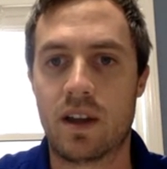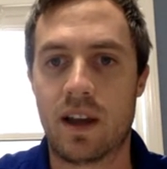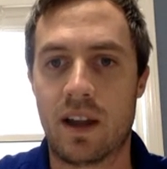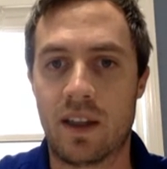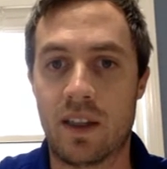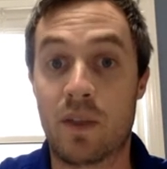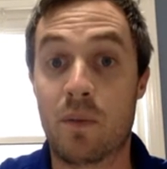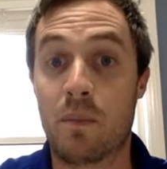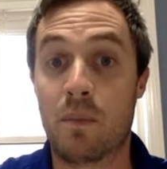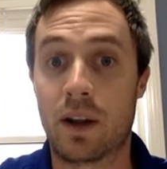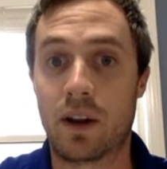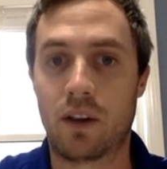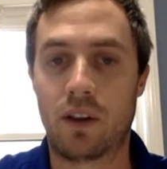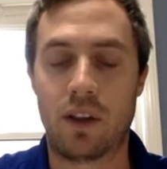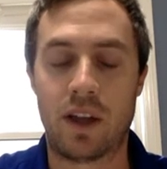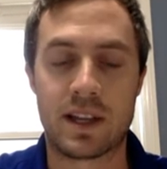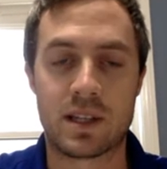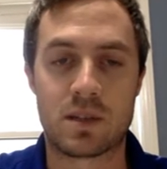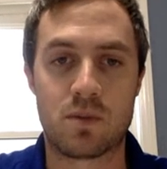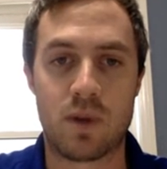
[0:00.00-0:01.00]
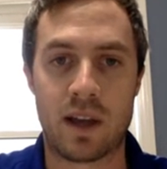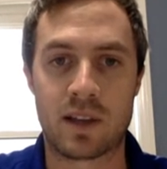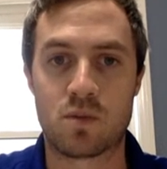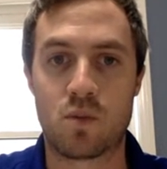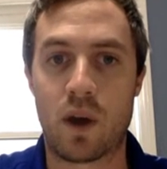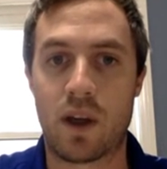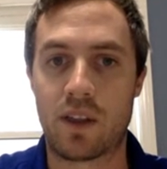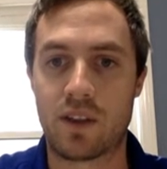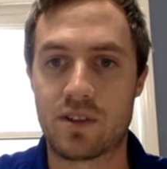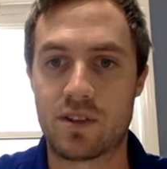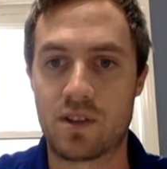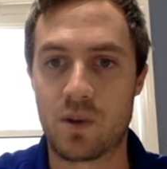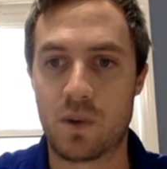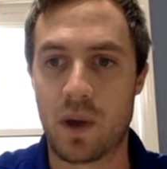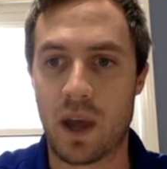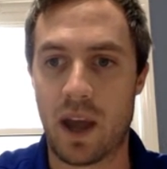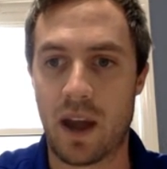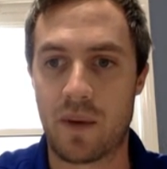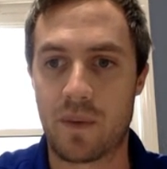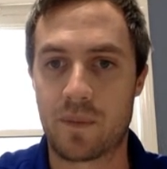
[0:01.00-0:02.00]
the middle as well as you
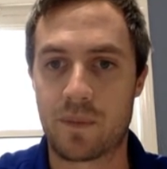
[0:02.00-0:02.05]
can.